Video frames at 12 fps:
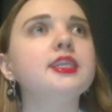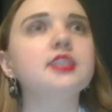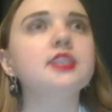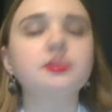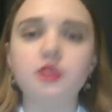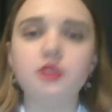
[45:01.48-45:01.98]

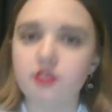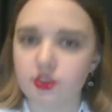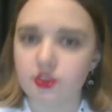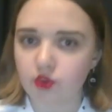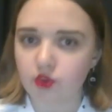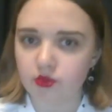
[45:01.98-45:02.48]
experience
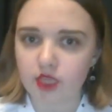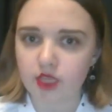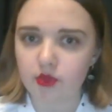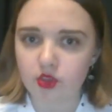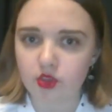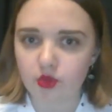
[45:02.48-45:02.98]
from
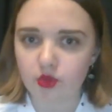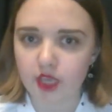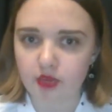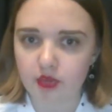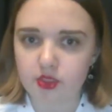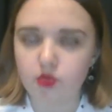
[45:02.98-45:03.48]
tabletop
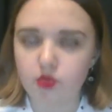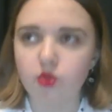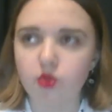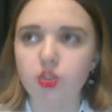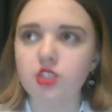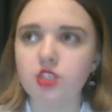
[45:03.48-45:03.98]
games?
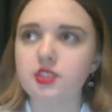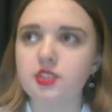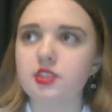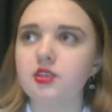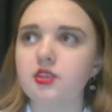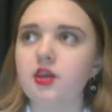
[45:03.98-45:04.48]
Which is
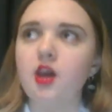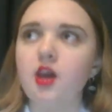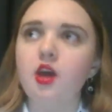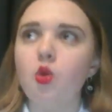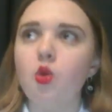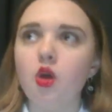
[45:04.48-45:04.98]
the
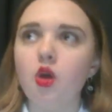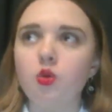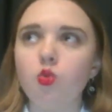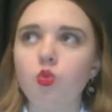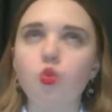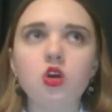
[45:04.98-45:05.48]

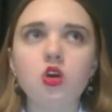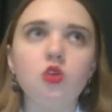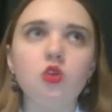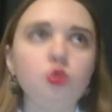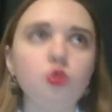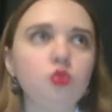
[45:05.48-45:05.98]

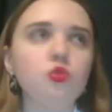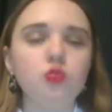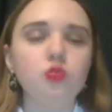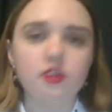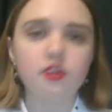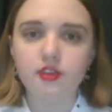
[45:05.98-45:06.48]
wow
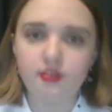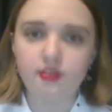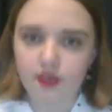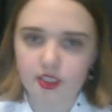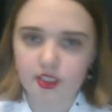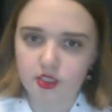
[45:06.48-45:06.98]

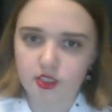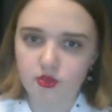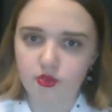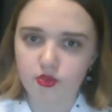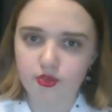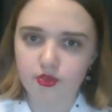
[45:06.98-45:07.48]
effect
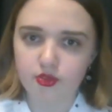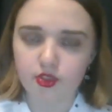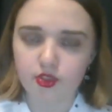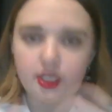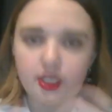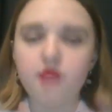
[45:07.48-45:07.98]
of
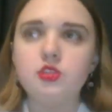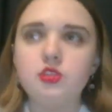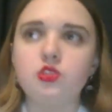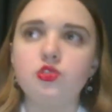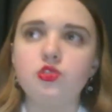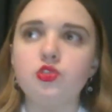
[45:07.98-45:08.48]
games?
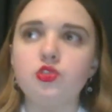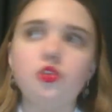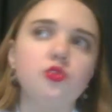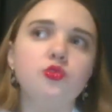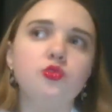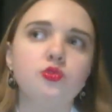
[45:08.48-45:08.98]
Do you
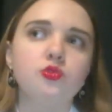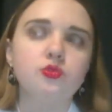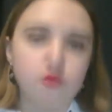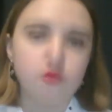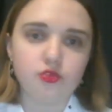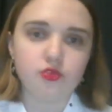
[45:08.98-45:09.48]
know
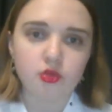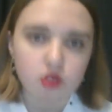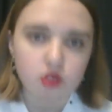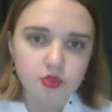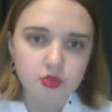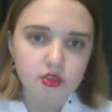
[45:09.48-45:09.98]
from your
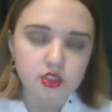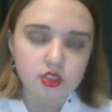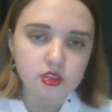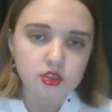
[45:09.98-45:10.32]
experience?